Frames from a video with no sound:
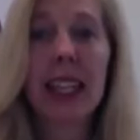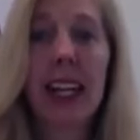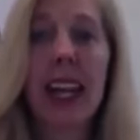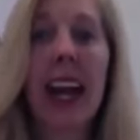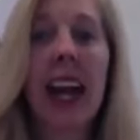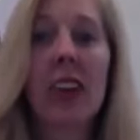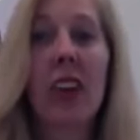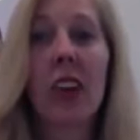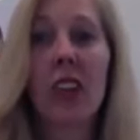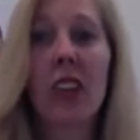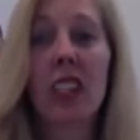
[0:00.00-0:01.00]
at D
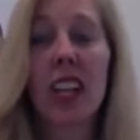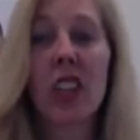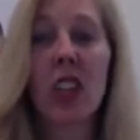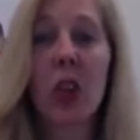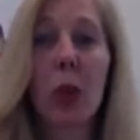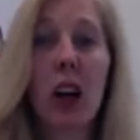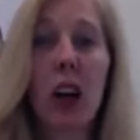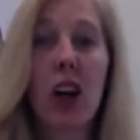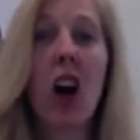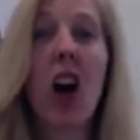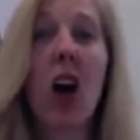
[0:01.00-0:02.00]
R stacey cooper
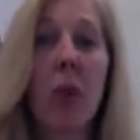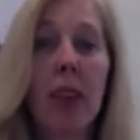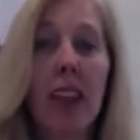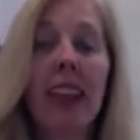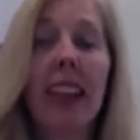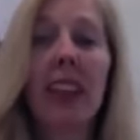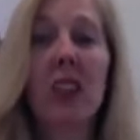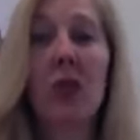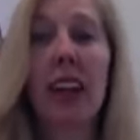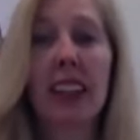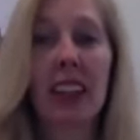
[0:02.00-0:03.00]
dot com, and the link is
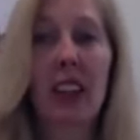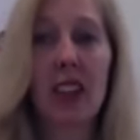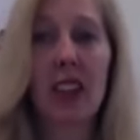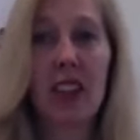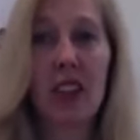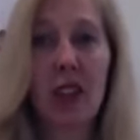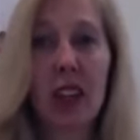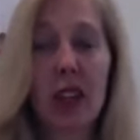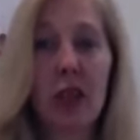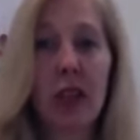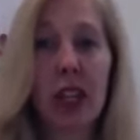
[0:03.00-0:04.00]
right there on the screen
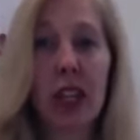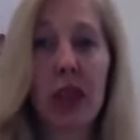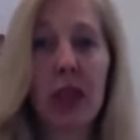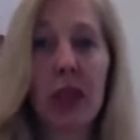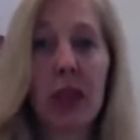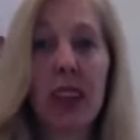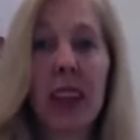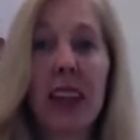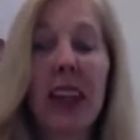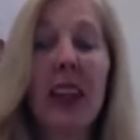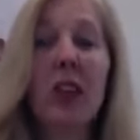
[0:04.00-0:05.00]
for you.
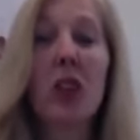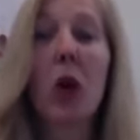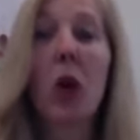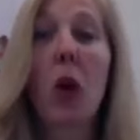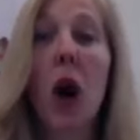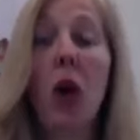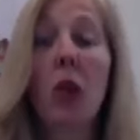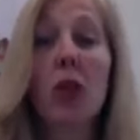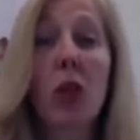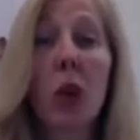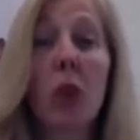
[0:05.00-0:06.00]
So
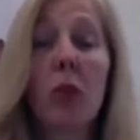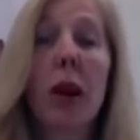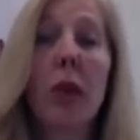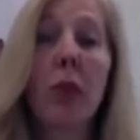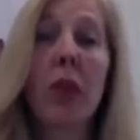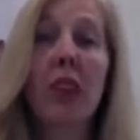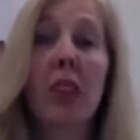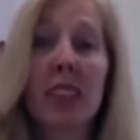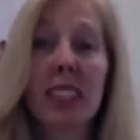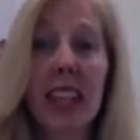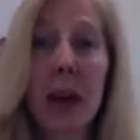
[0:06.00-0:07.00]
also my
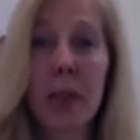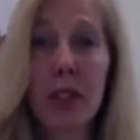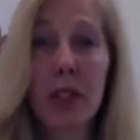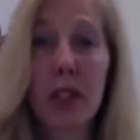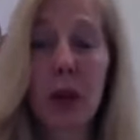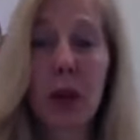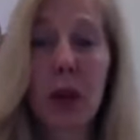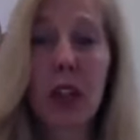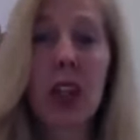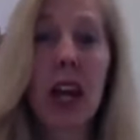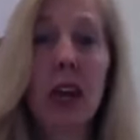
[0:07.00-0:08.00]
previous
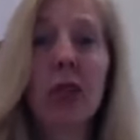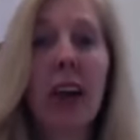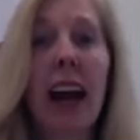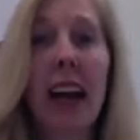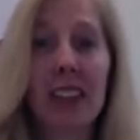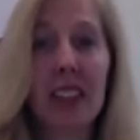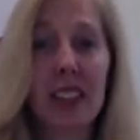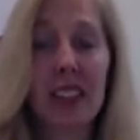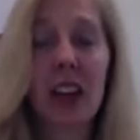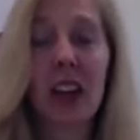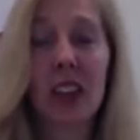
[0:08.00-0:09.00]
episodes of Ask
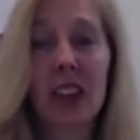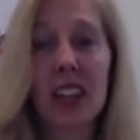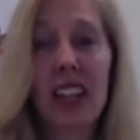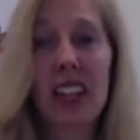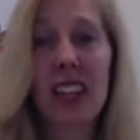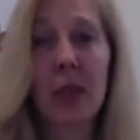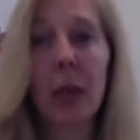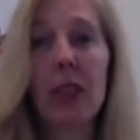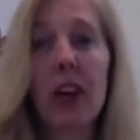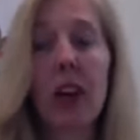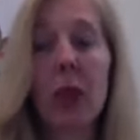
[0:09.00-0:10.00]
Doctor Stacey, where we
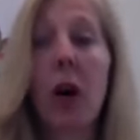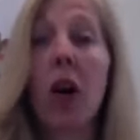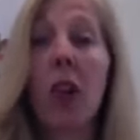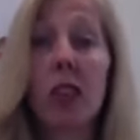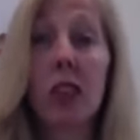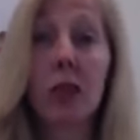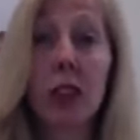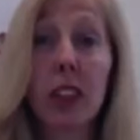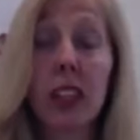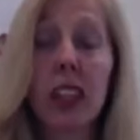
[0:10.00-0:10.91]
talk about all different